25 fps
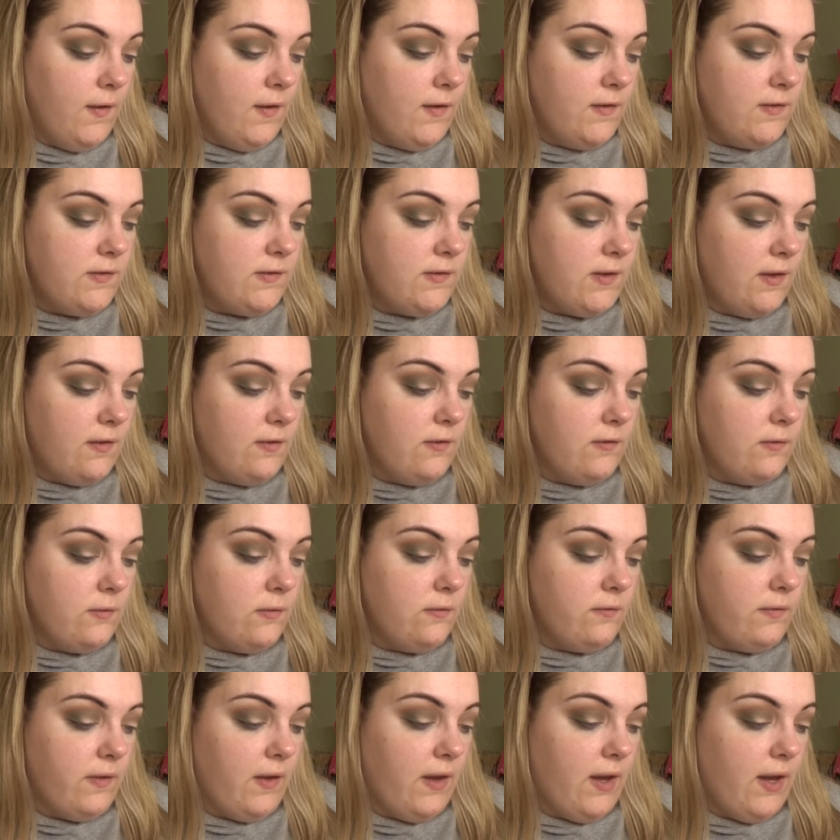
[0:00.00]
centre
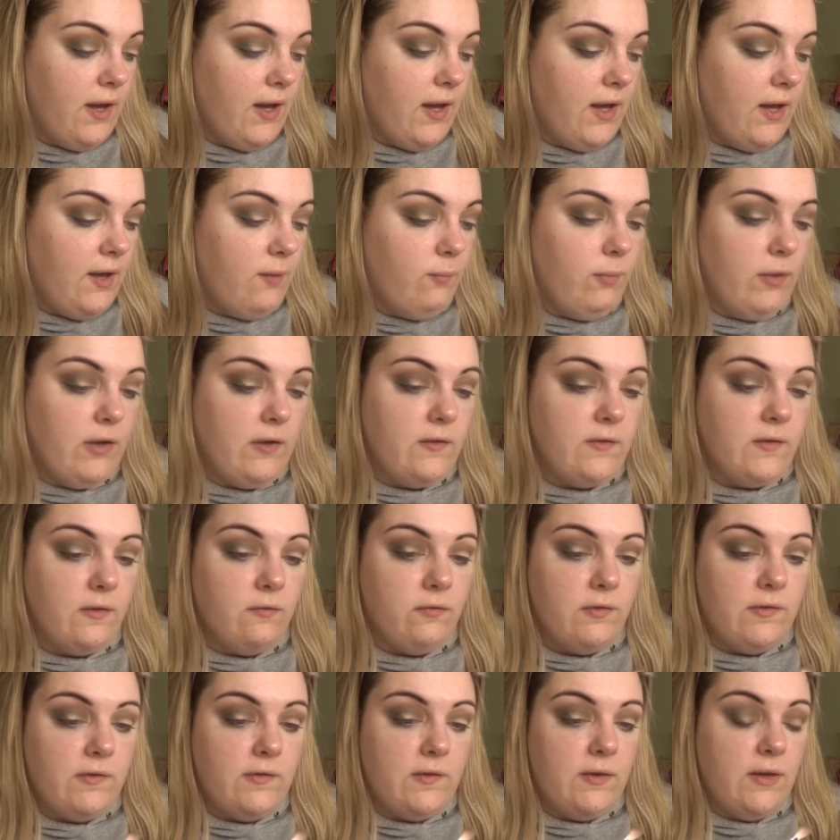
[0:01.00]
of the eye, because
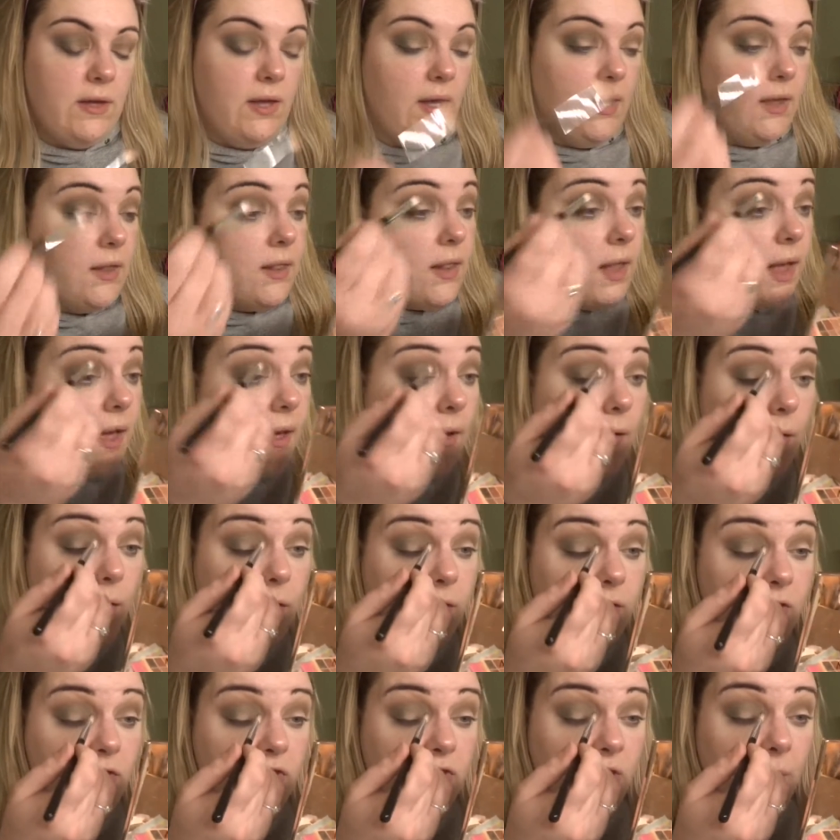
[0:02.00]
obviously that
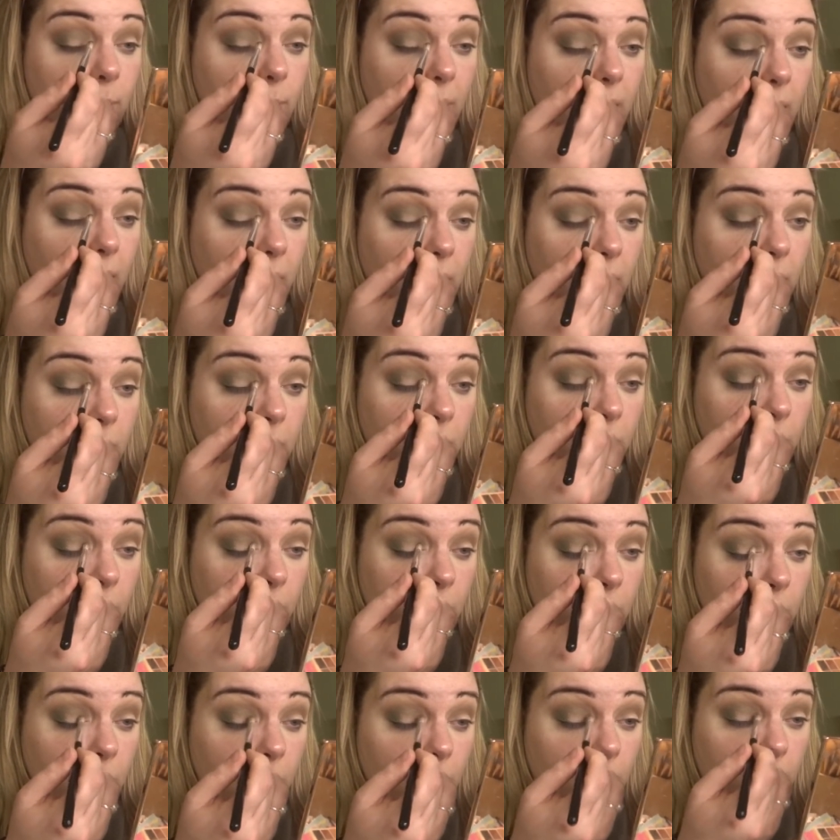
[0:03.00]
other shimmer
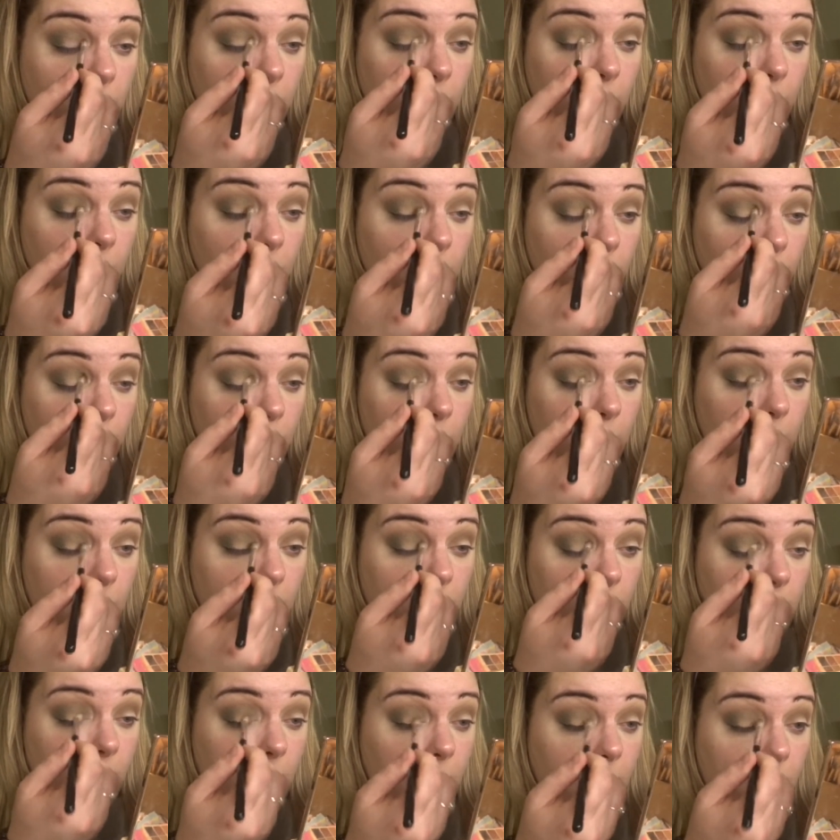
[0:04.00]

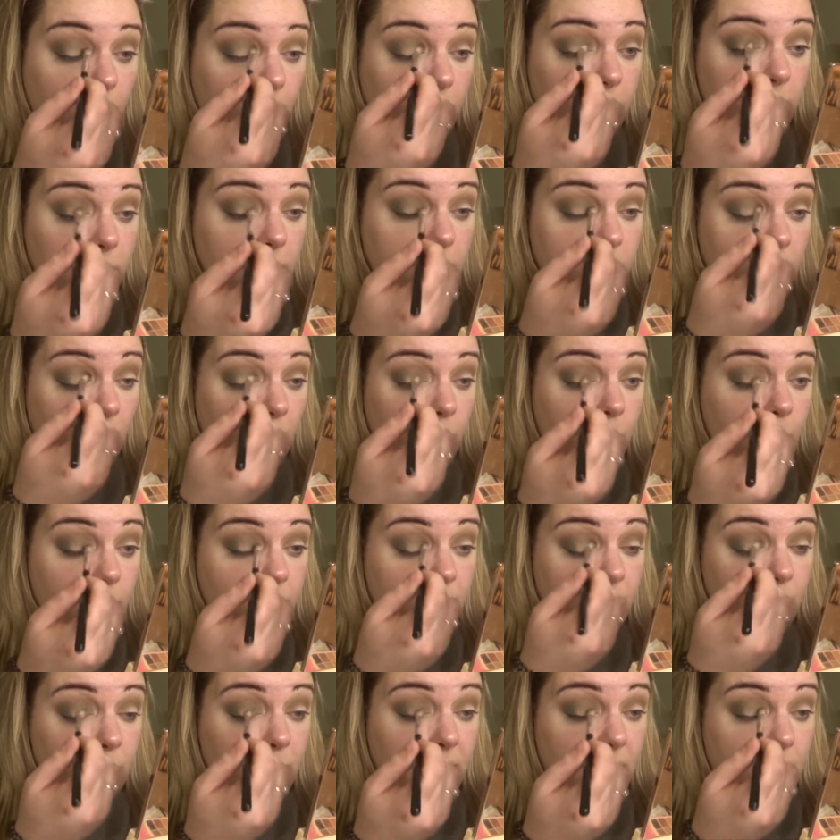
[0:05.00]
will go over the top, and
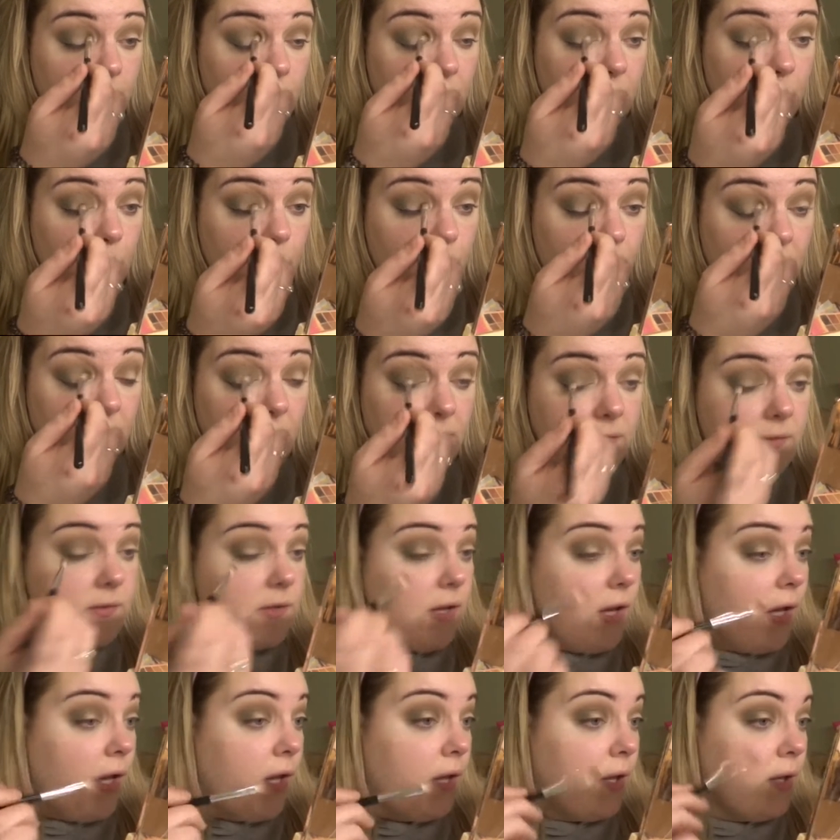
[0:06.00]
with it being a bit
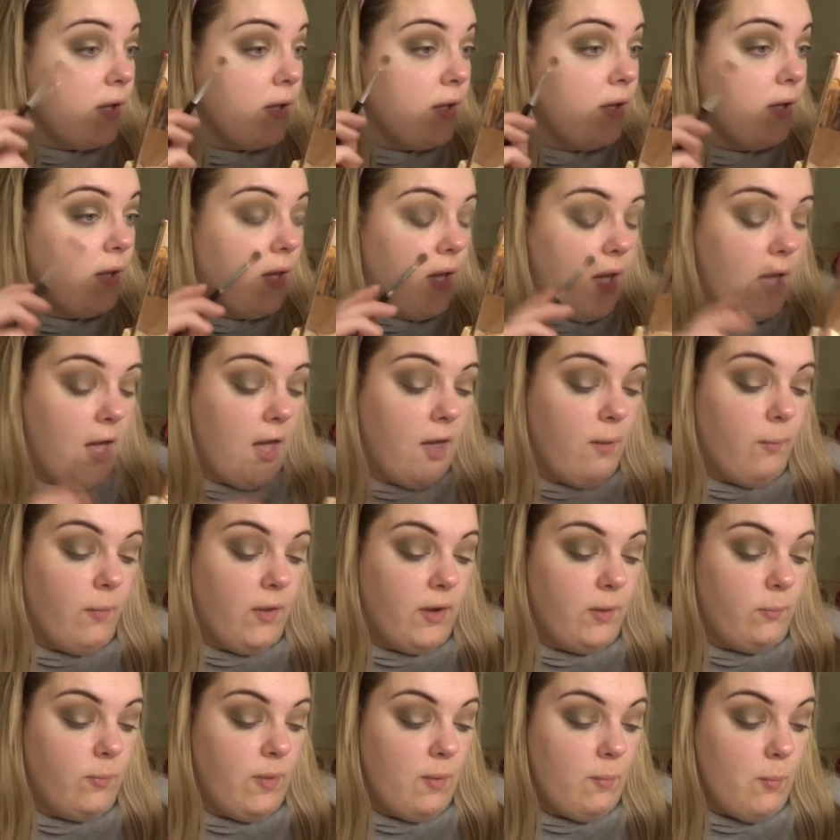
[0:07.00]
brighter
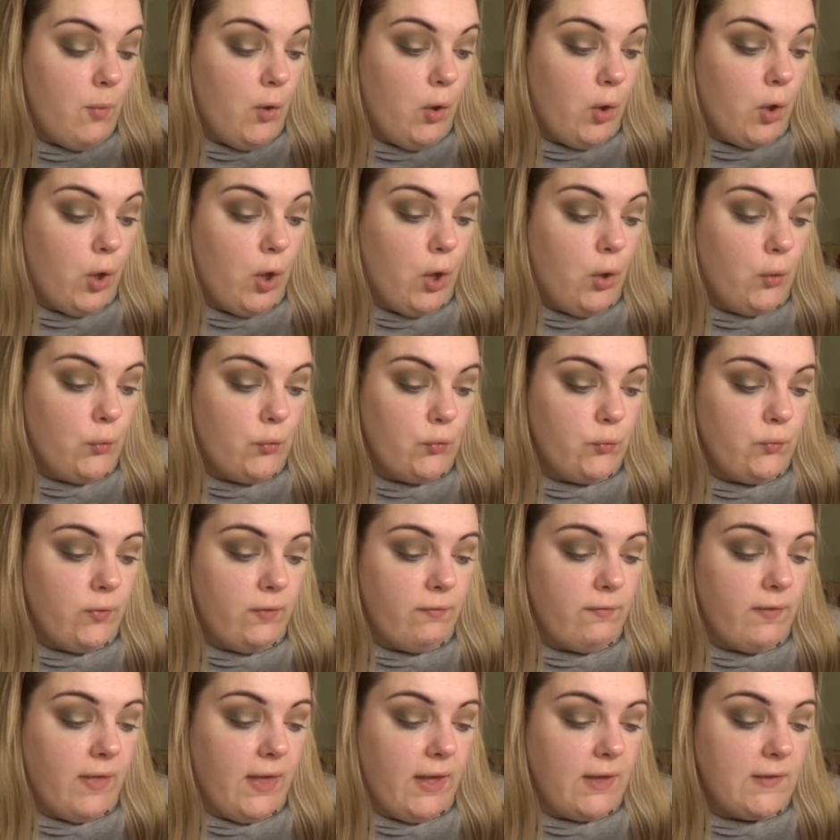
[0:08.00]
and a bit more gold
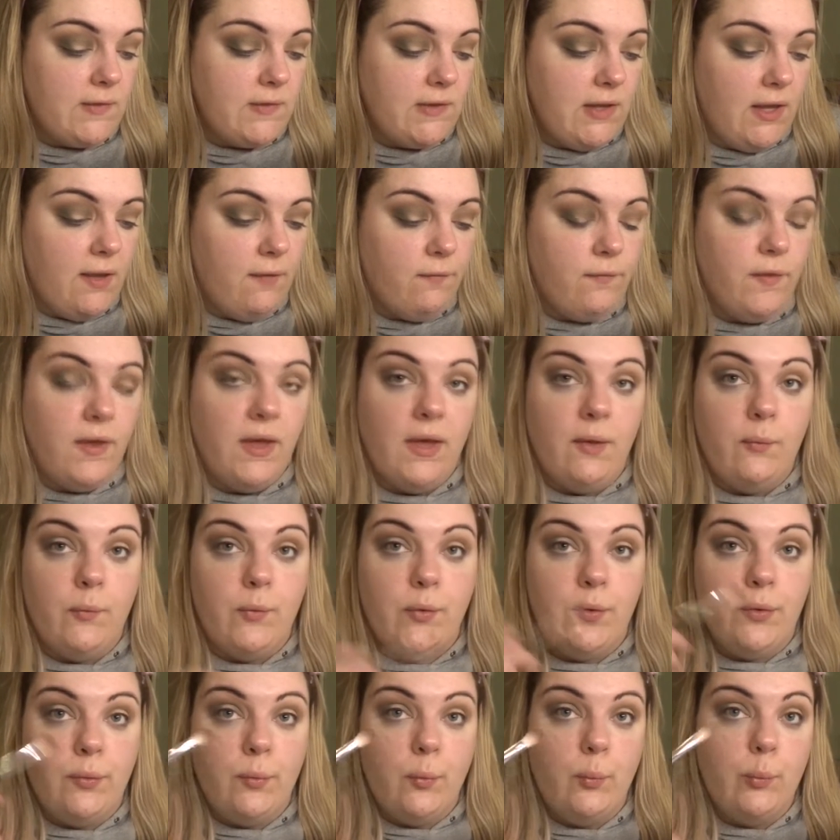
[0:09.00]
reflective, it
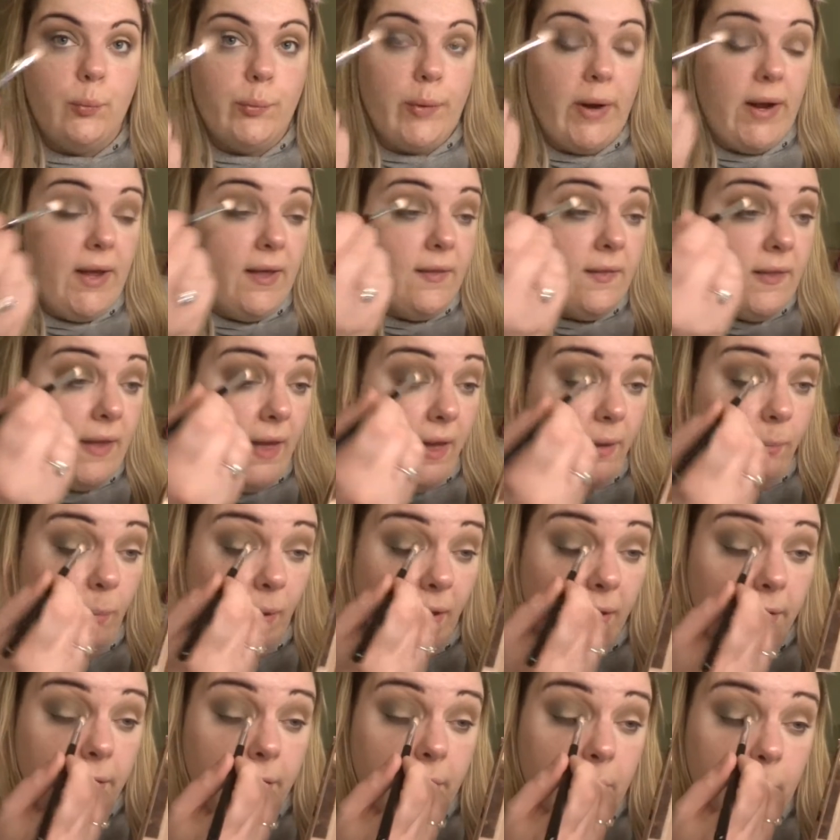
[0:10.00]
will brighten the eye
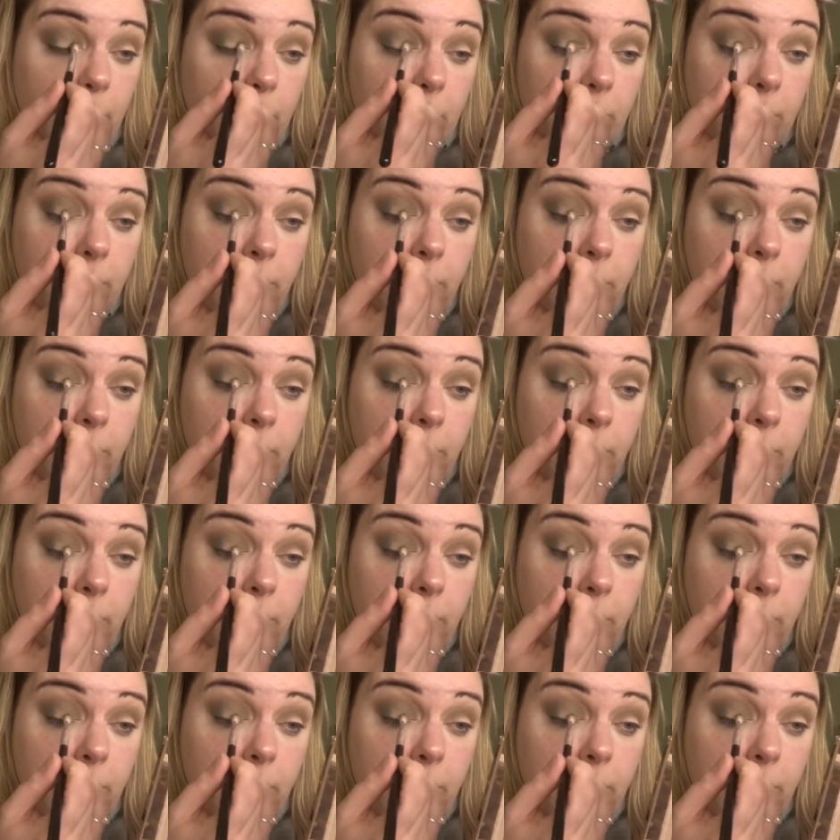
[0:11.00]
back up.